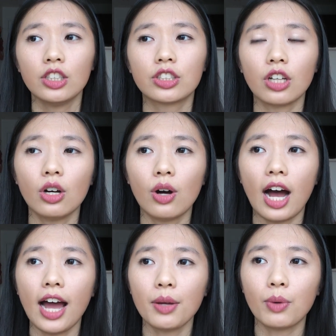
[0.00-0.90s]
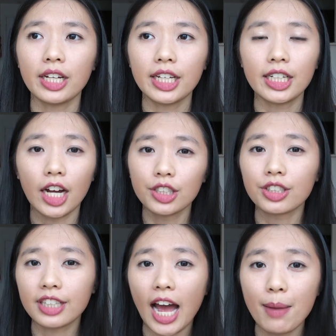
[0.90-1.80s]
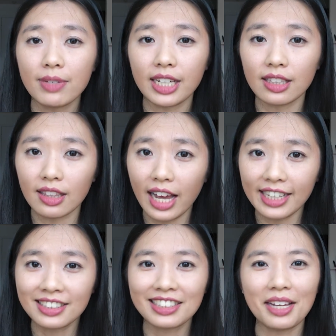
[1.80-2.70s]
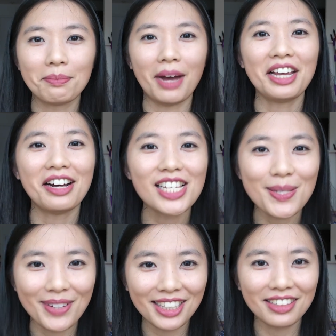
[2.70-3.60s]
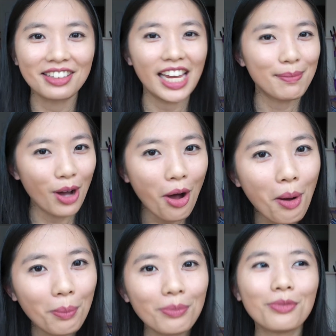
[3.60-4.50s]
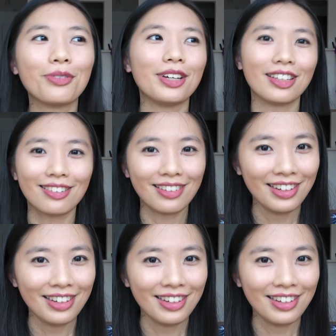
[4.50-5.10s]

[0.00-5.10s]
So I wanted under cabinet lights. And my husband came home with